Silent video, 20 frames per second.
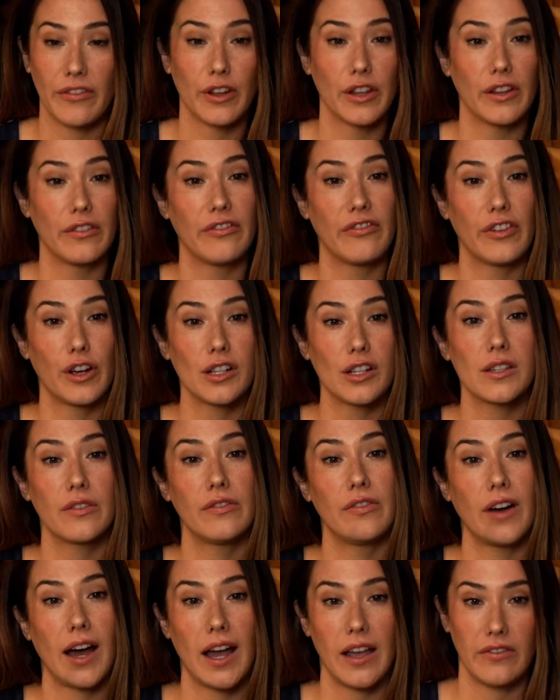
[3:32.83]
for the first
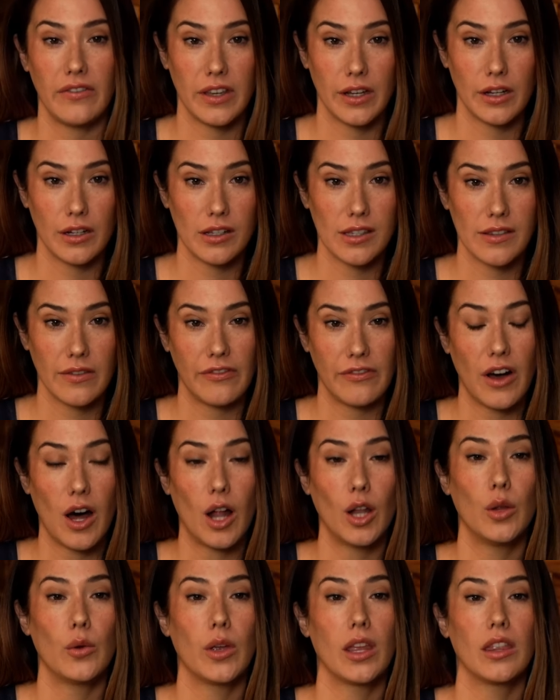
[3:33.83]
5 years
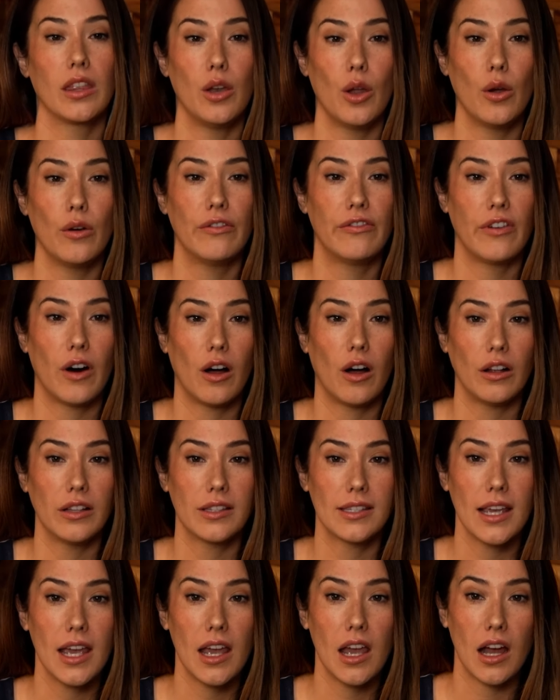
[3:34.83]
following the
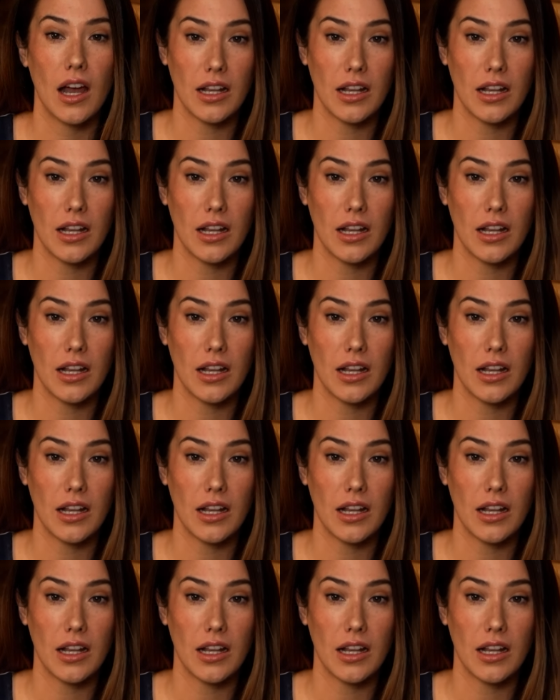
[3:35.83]
no-fault